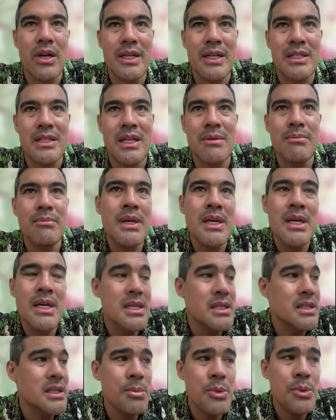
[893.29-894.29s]
Like some
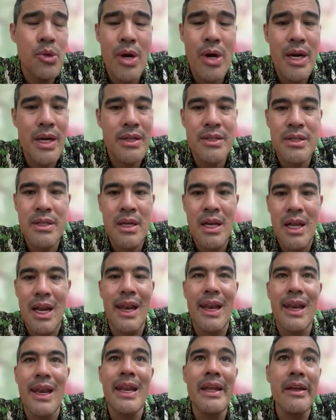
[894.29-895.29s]
creators
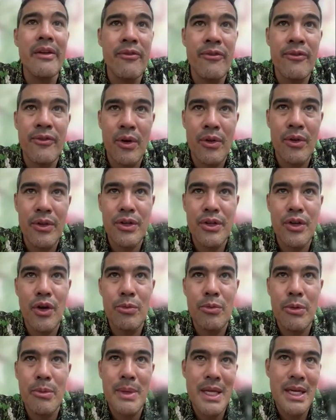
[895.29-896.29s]
live on the
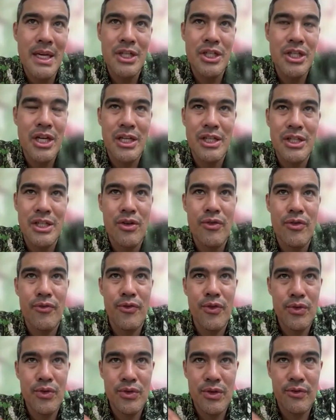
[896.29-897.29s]
dopamine injection of
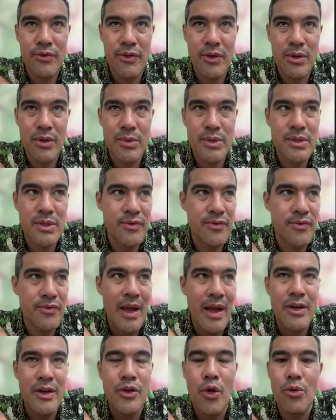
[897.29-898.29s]
views and followers
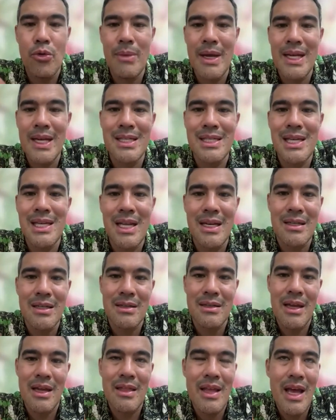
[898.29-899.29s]
and don't make a cent,
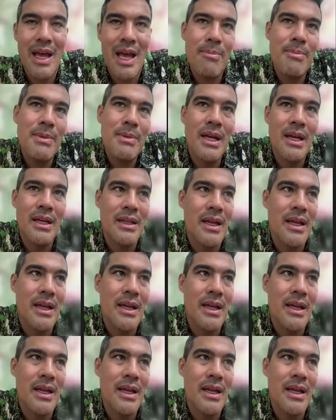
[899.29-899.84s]
and they're happy like